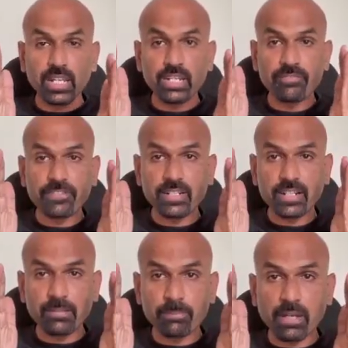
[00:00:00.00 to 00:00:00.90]
if it
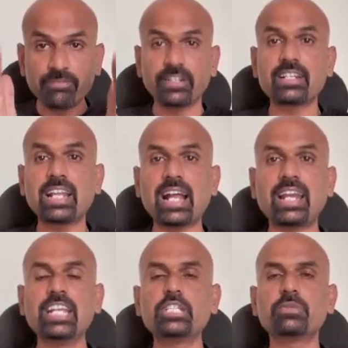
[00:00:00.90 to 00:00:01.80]
perfectly
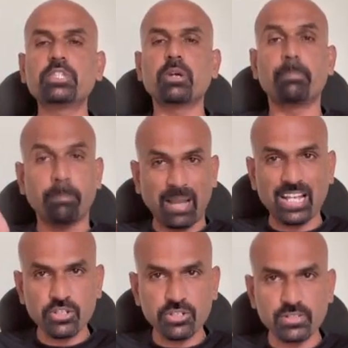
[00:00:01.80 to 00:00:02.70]
aligns with your
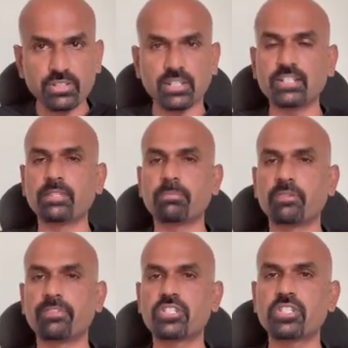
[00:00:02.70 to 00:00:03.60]
passion and the
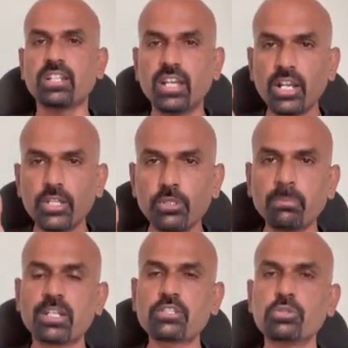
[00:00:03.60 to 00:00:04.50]
profession, you
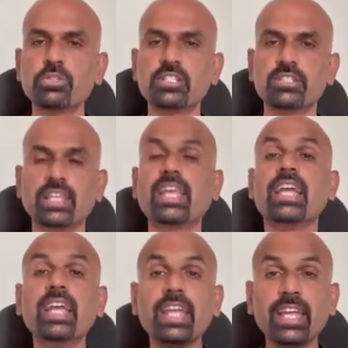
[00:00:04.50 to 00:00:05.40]
must do this thing.
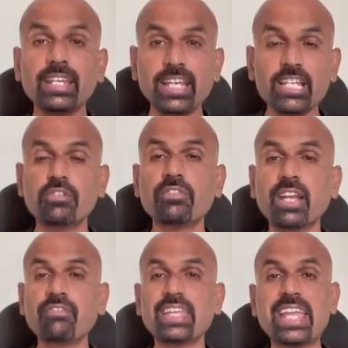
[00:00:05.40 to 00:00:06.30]
In case if you
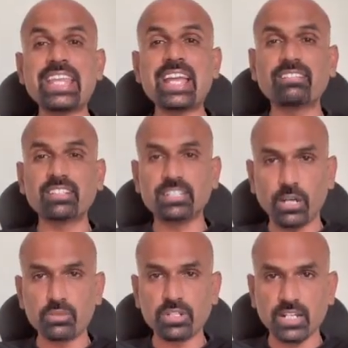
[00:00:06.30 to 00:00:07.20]
have any other
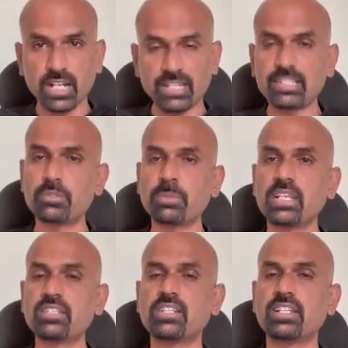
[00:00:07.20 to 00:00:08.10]
doubt regarding this
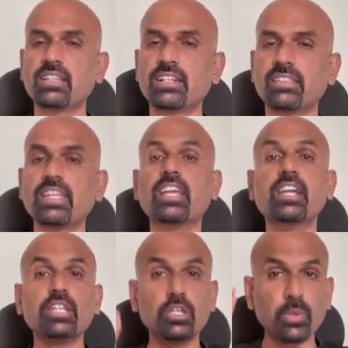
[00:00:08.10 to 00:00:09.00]
PhD and other thing,
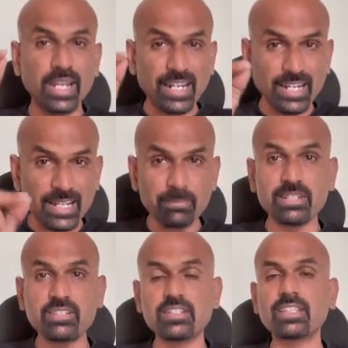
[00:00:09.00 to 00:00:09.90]
you can
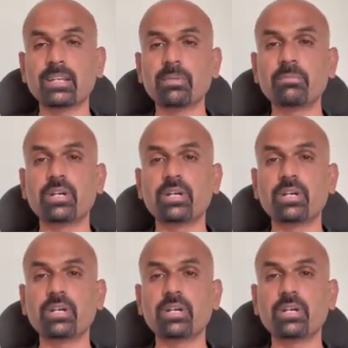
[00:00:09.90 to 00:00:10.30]
comment in the comment